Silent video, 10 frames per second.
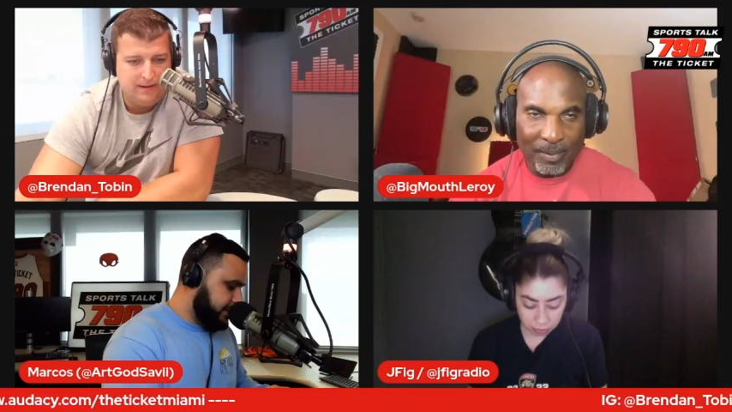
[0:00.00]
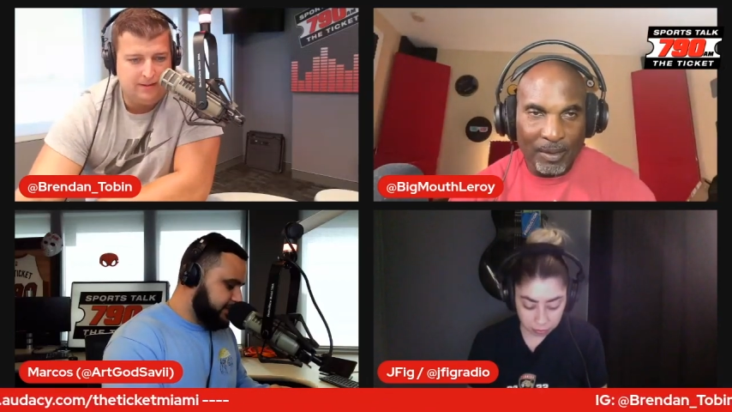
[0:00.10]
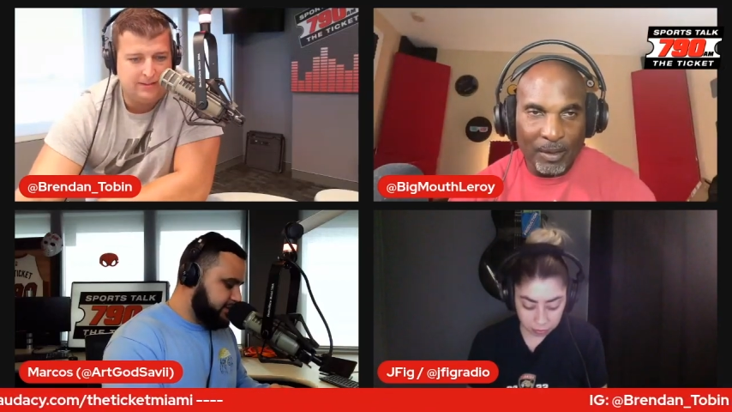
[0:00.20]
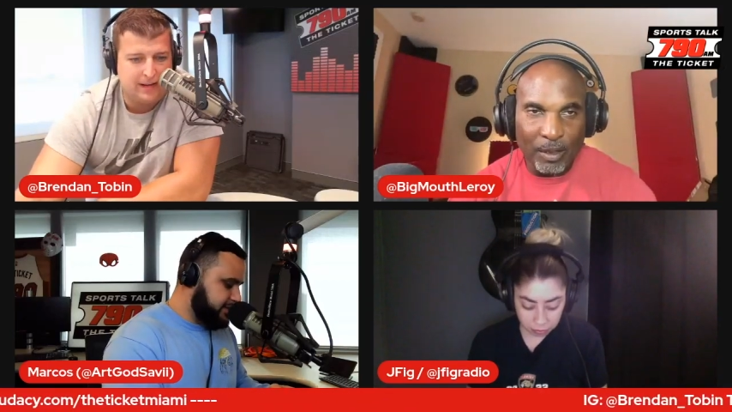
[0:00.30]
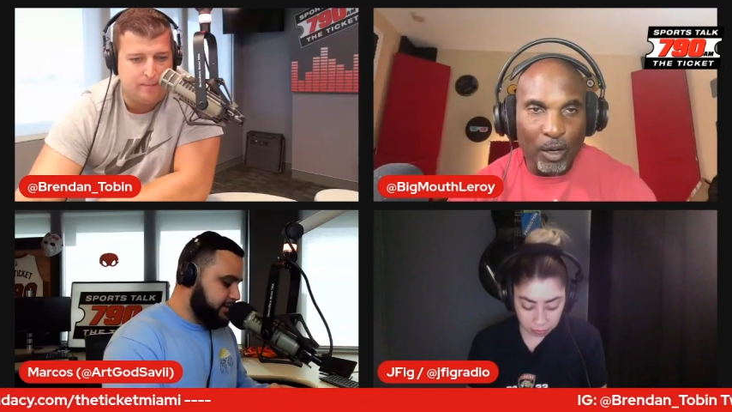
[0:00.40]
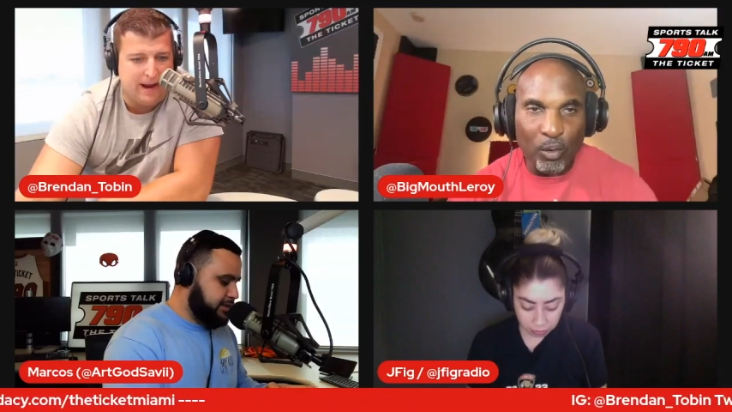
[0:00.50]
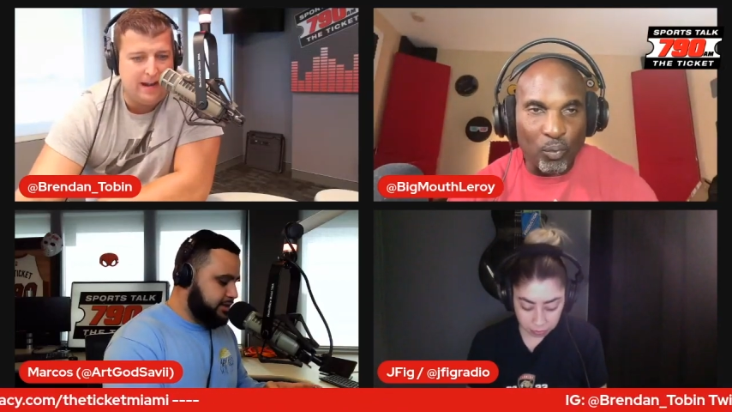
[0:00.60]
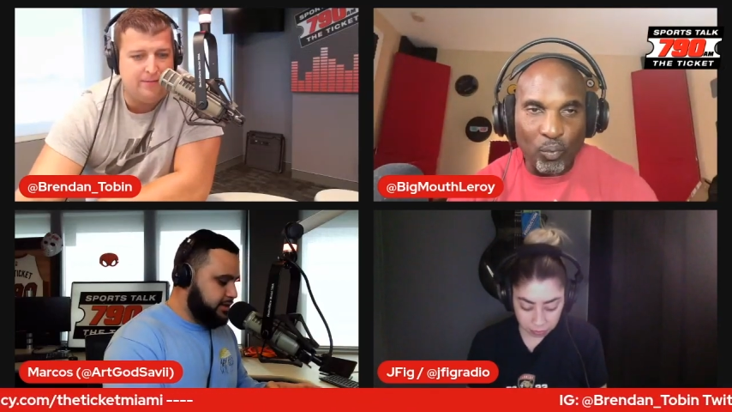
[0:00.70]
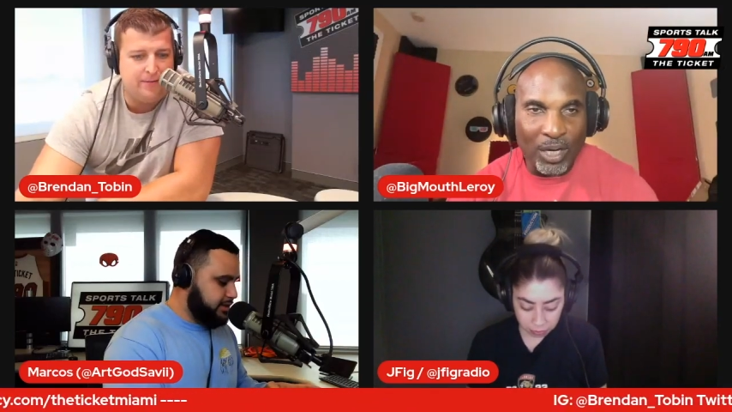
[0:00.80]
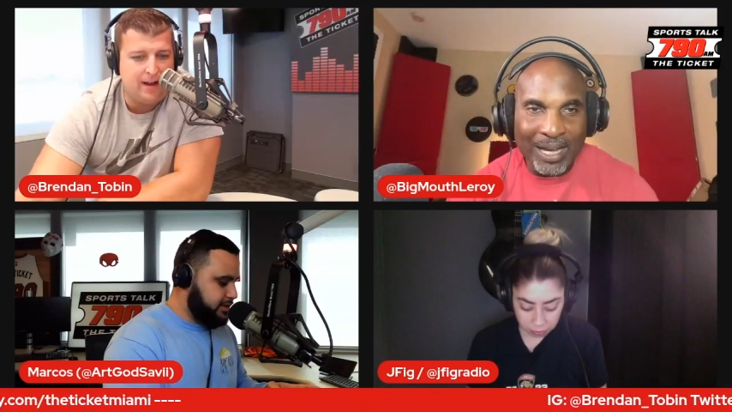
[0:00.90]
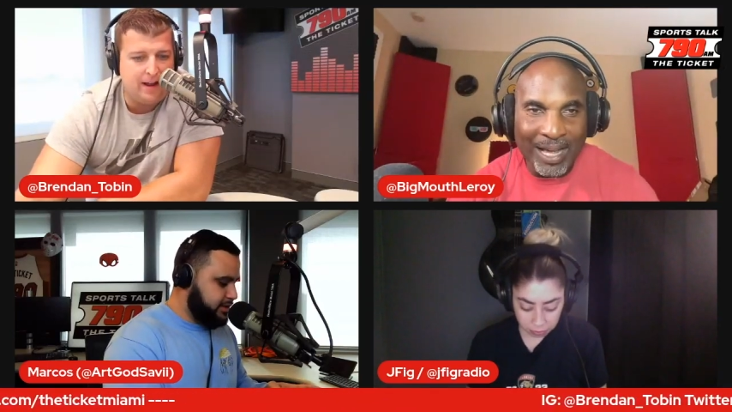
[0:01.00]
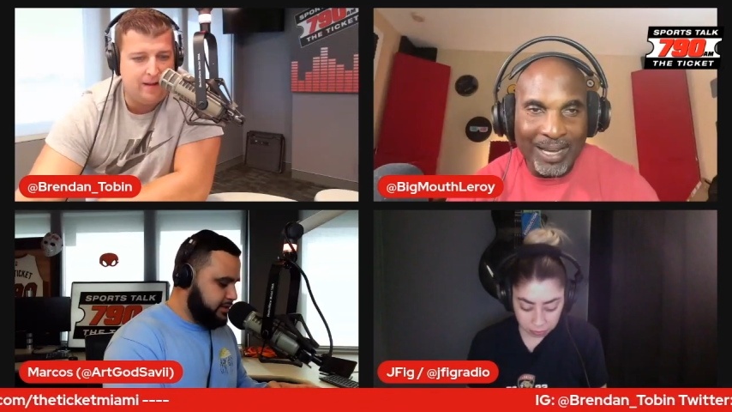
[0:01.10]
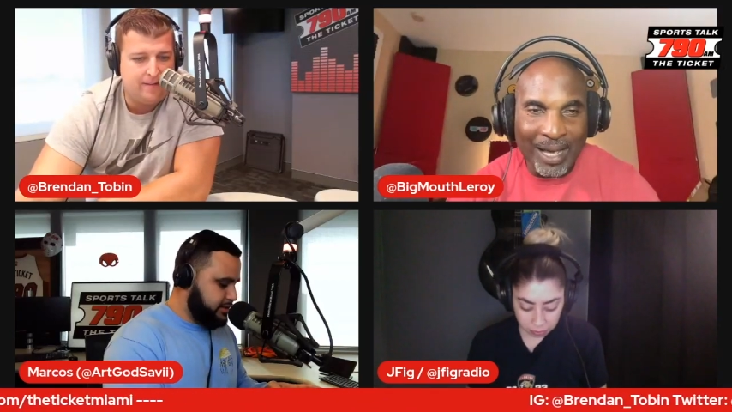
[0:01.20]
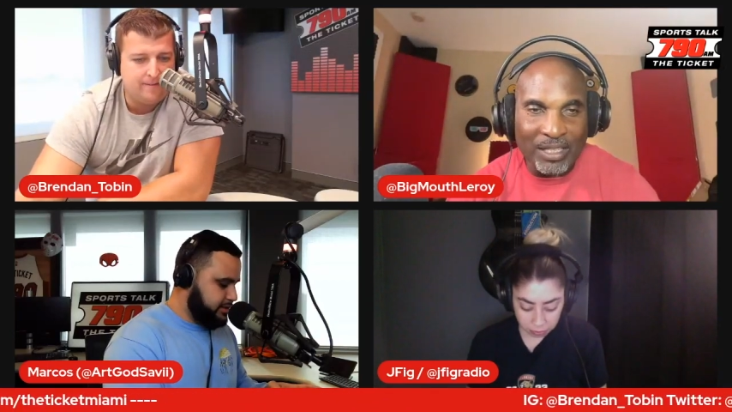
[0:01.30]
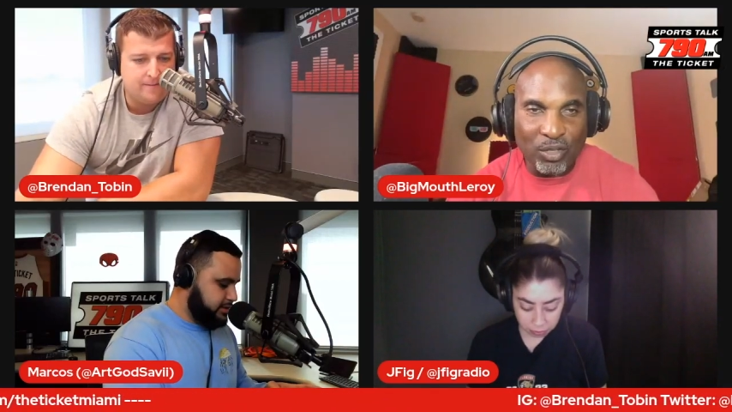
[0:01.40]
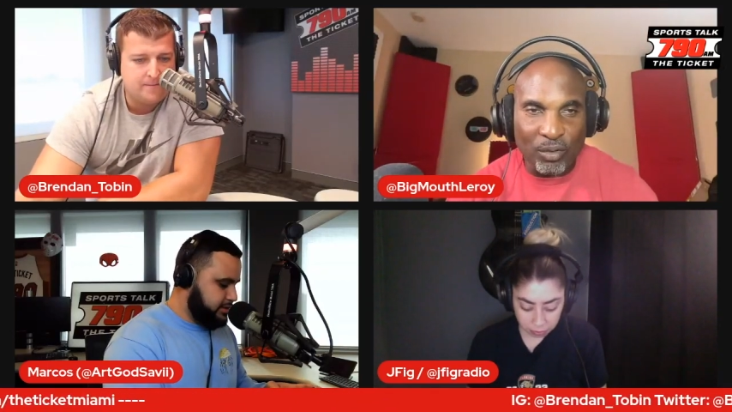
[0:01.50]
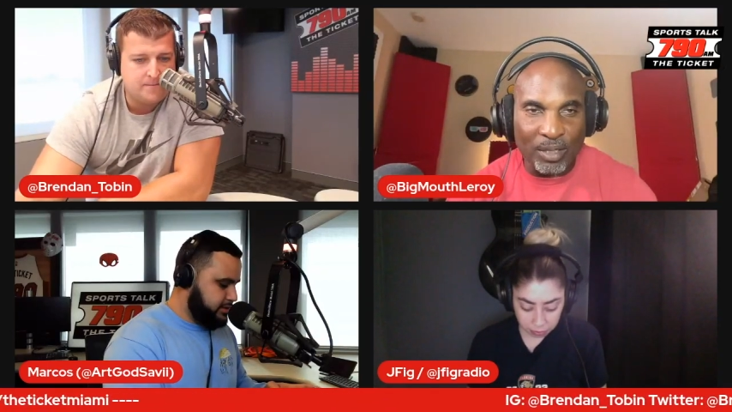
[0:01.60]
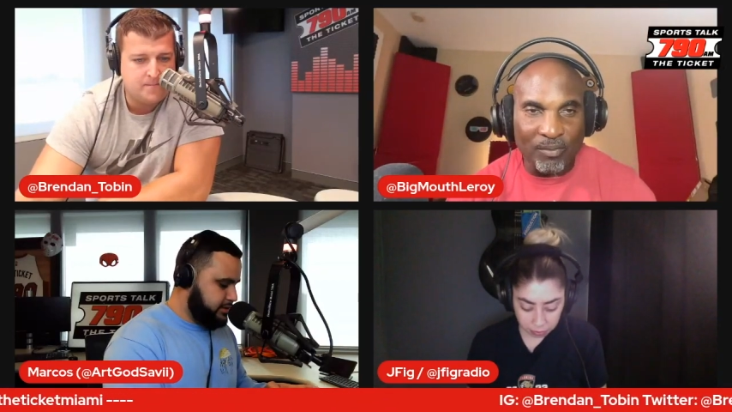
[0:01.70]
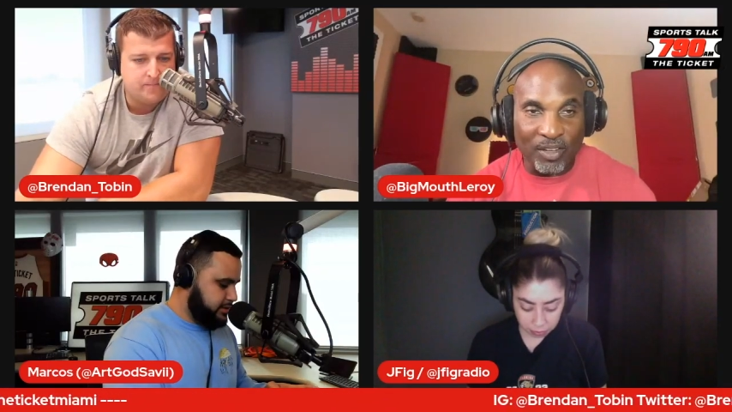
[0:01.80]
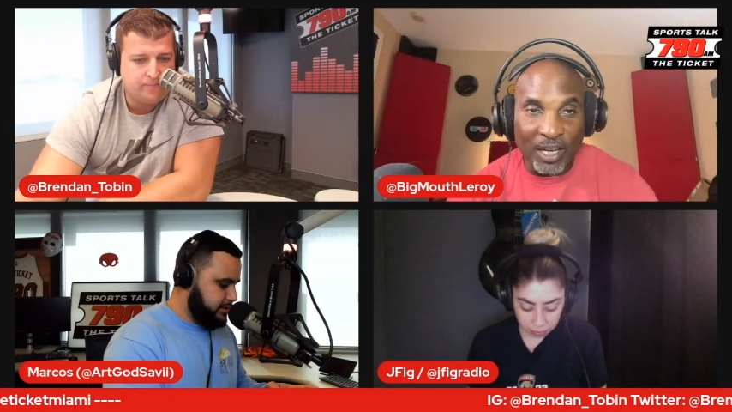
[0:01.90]
Speaker 1: It looks no, uh, like a pint what of kind of ice
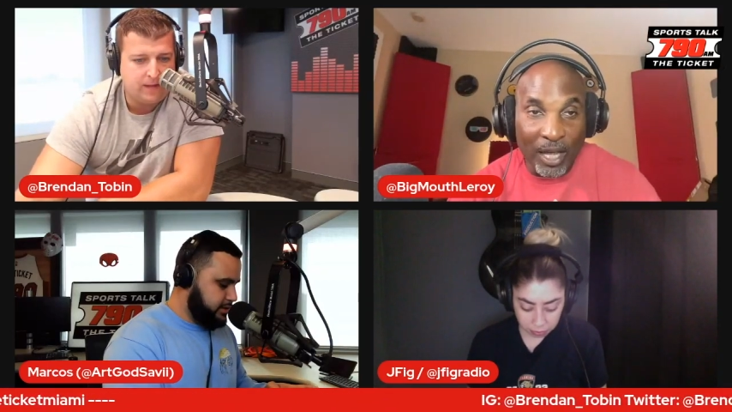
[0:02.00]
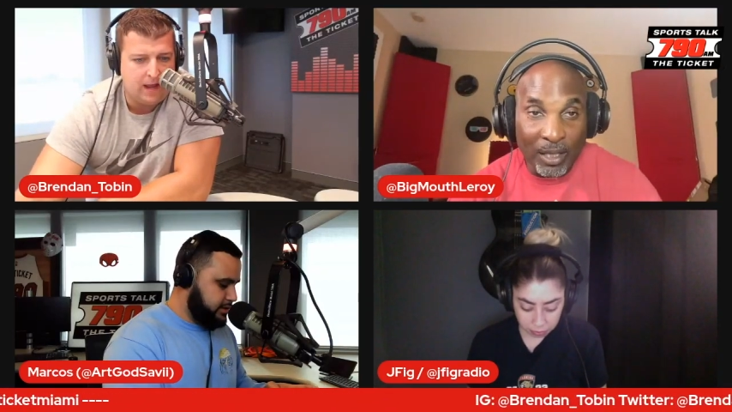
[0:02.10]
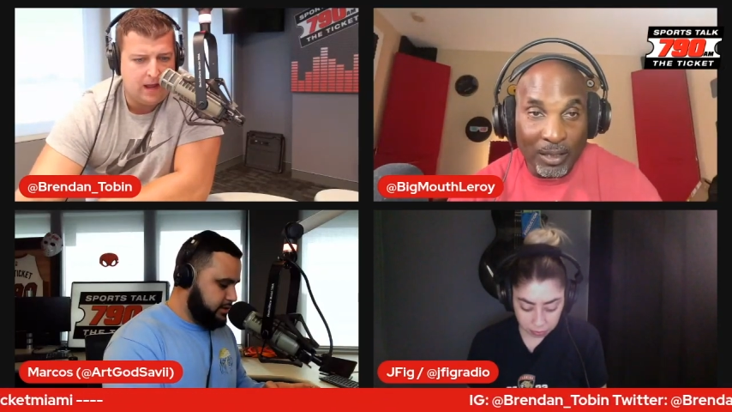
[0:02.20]
cream, vanilla.